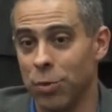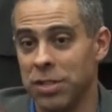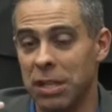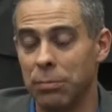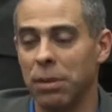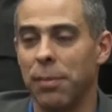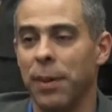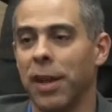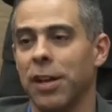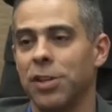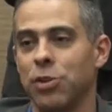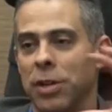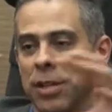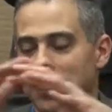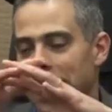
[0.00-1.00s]
simply
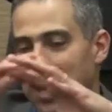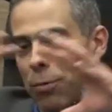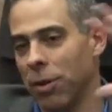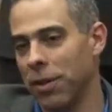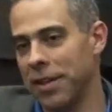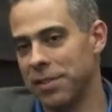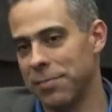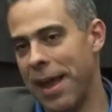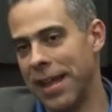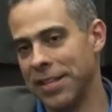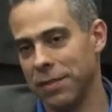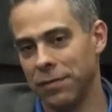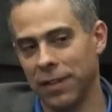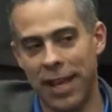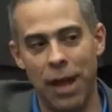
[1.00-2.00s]
because you can take one of these
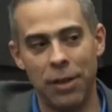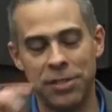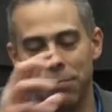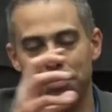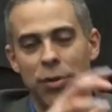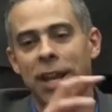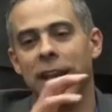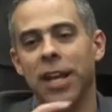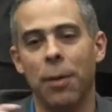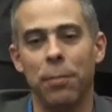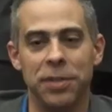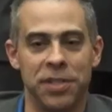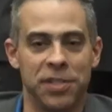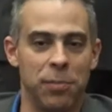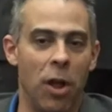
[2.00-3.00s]
massive layouts and break it up
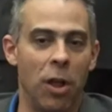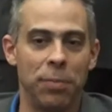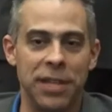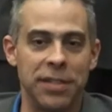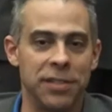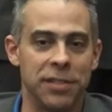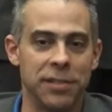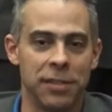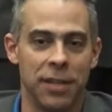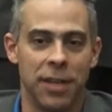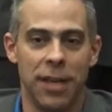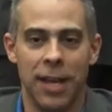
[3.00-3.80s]
into small pieces,